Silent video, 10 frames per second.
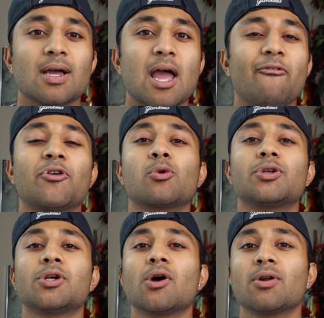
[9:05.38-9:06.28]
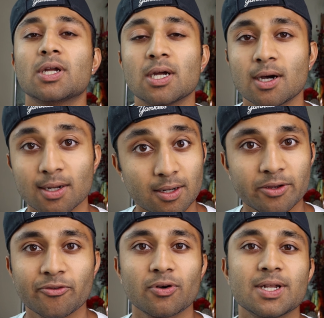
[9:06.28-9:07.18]
everyone should own a gun,
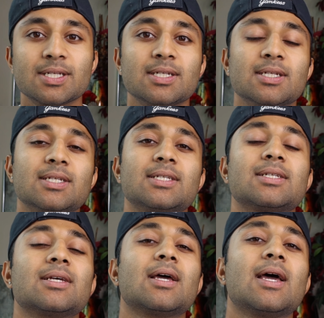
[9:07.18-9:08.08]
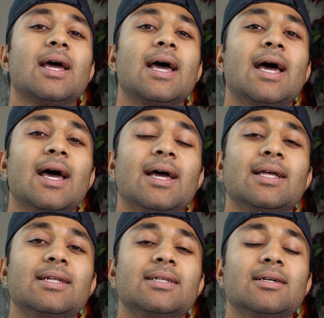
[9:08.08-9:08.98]
for instance,
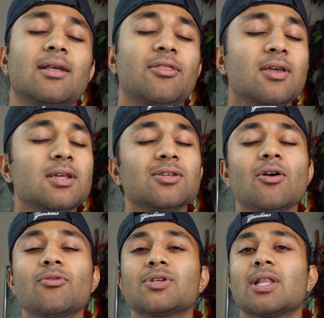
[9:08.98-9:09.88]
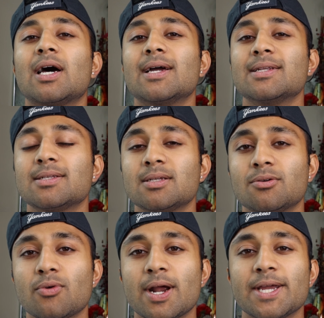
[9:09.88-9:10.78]
and things along those lines,
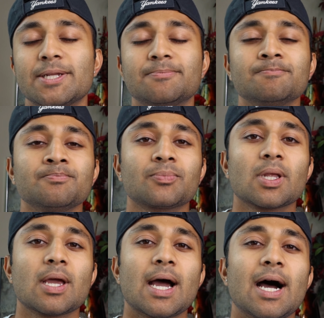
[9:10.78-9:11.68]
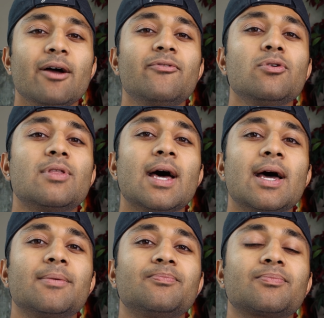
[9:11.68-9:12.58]
right? I view
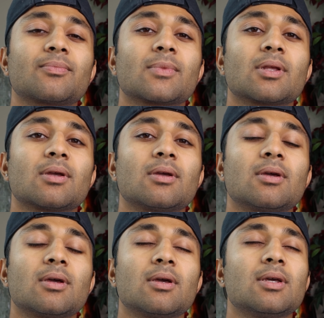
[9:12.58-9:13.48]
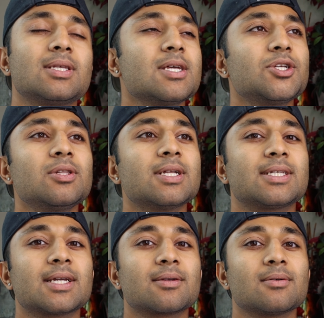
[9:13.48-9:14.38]
that, essentially,
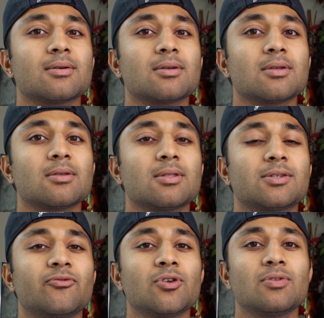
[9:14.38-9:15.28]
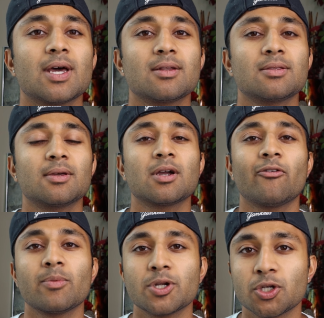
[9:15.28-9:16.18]
it's like this view that the
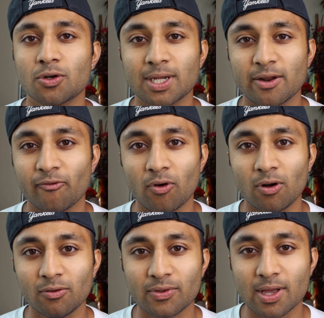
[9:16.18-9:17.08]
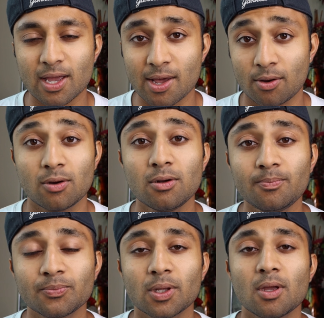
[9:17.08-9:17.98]
government shouldn't get involved at
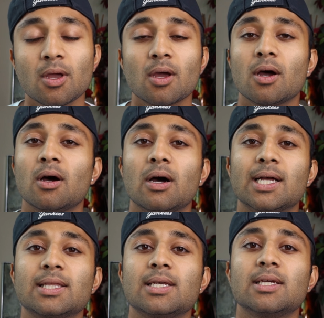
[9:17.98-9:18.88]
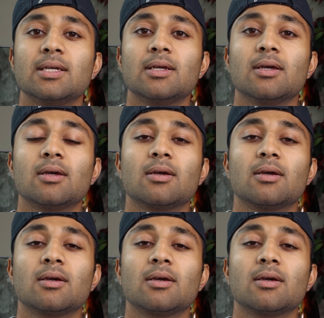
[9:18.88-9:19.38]
all at the